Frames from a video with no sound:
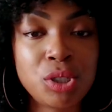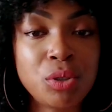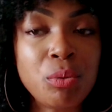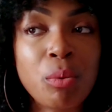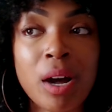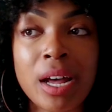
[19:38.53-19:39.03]
you
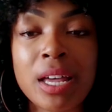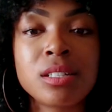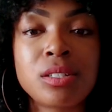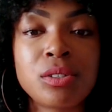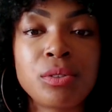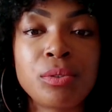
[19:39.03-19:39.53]
want
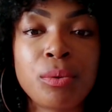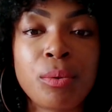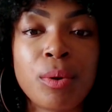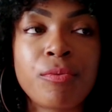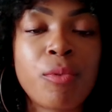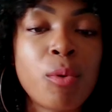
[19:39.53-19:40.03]

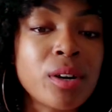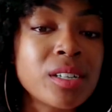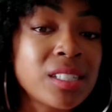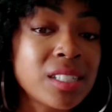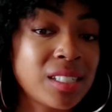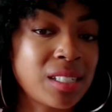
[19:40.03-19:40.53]
to force
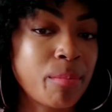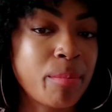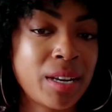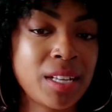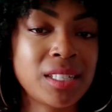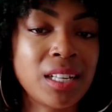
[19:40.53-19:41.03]

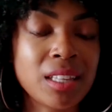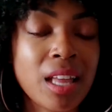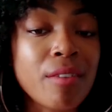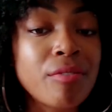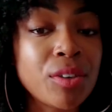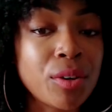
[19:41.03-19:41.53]
somebody to
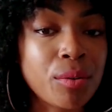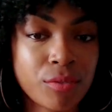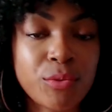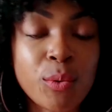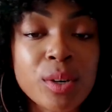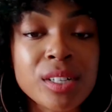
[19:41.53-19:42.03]
love you?
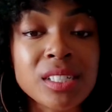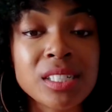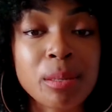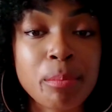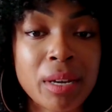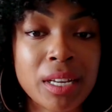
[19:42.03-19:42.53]
Force
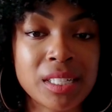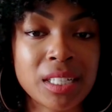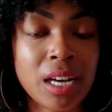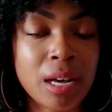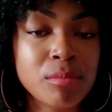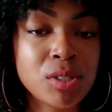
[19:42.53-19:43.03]
somebody to
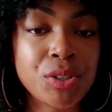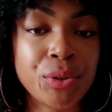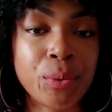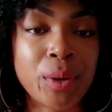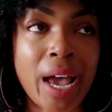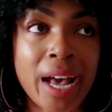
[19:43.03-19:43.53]
come to
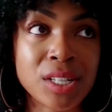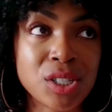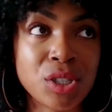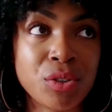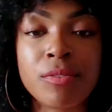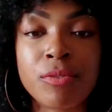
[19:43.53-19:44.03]
you and
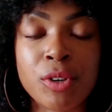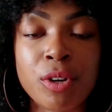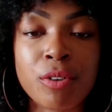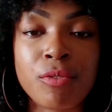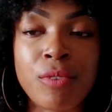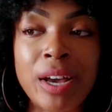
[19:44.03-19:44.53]
ask you for your
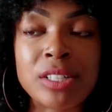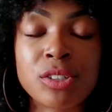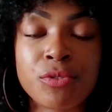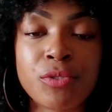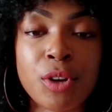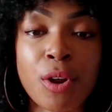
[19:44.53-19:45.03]
advice or
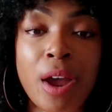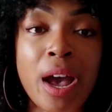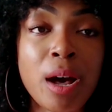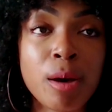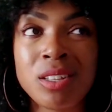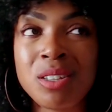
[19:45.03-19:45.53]
for your
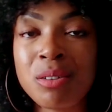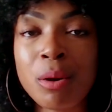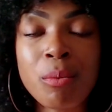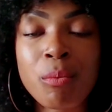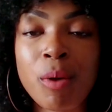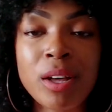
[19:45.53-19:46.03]
help? You
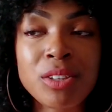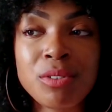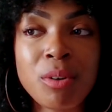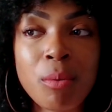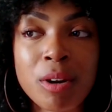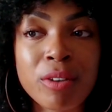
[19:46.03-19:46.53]
don't want, you
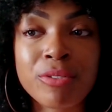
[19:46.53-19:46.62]
don't want to